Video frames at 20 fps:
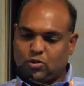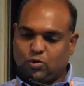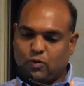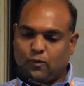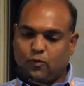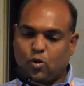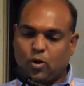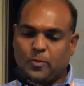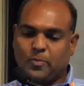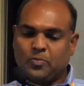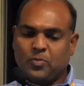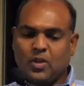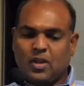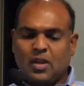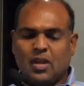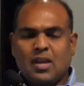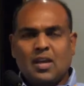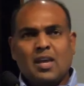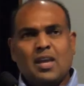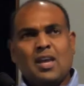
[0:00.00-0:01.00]
so forth.
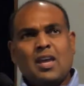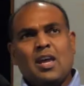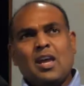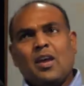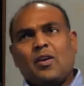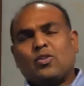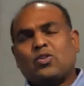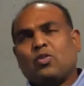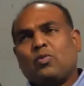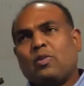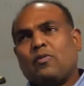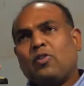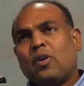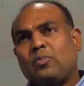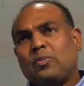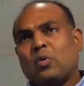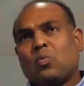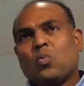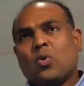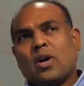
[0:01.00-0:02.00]
So if you look at
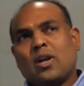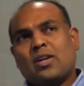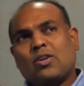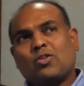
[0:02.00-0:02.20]
the world